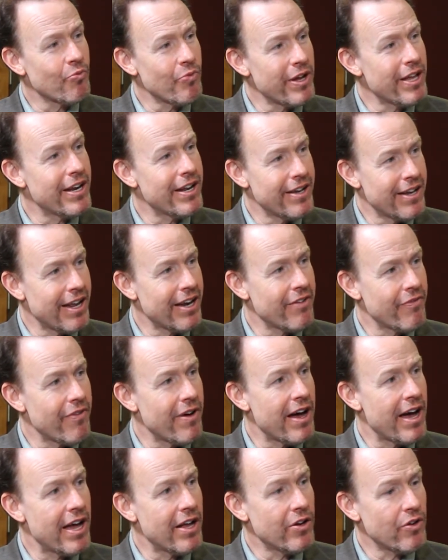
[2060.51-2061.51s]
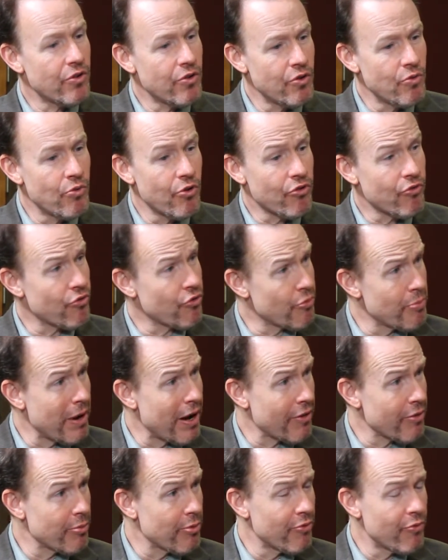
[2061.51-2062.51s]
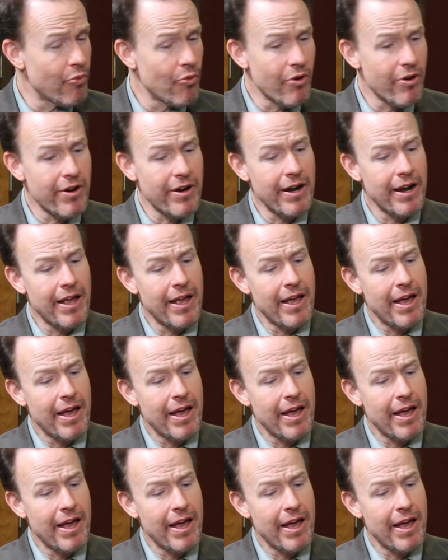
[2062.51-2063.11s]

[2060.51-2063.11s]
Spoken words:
we had identified who was responsible for it.